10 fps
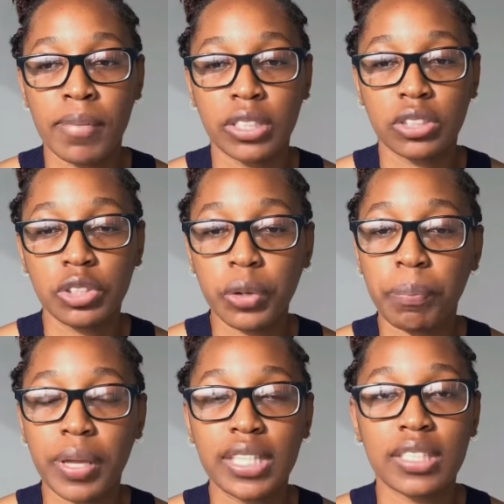do your
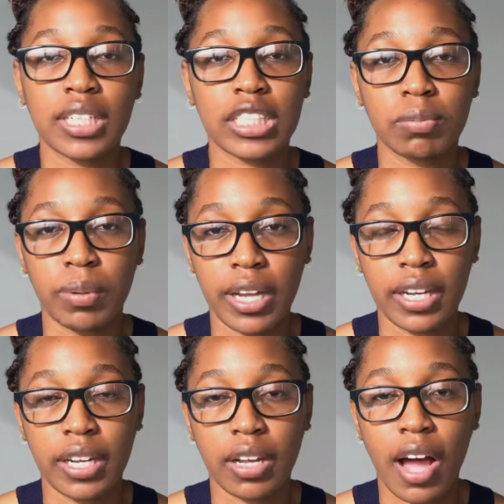best in
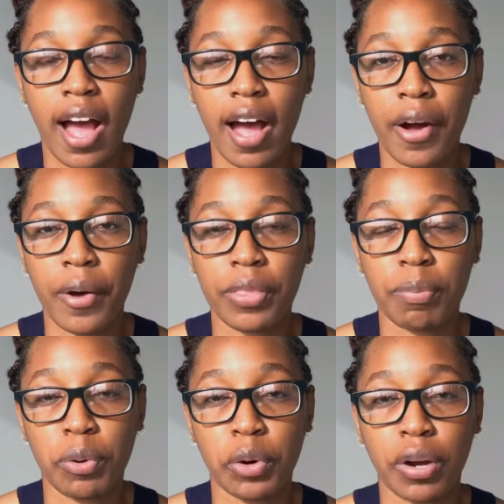explaining how the
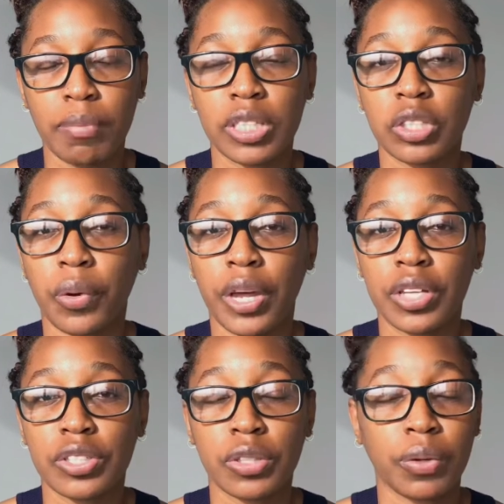program is going
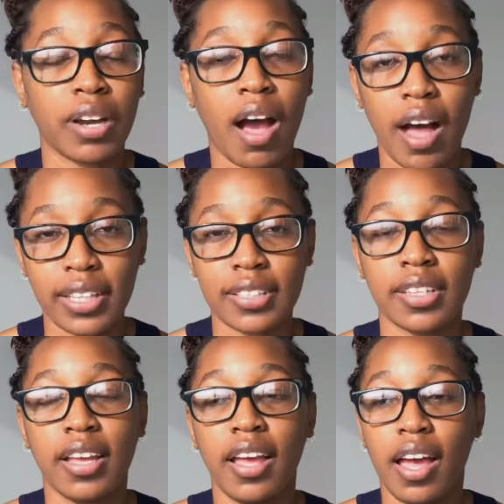to enhance
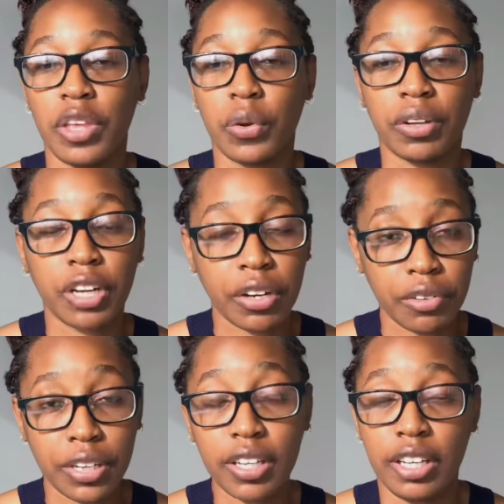your
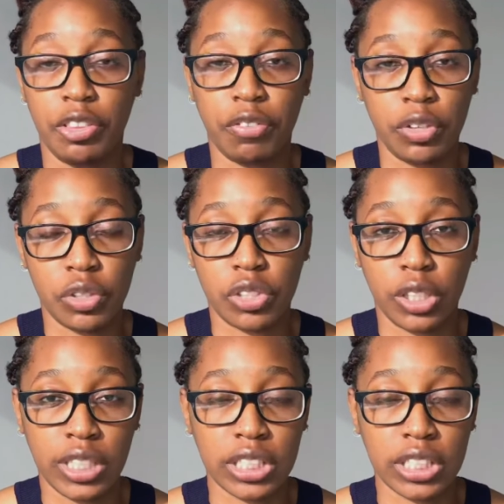career in the future. Is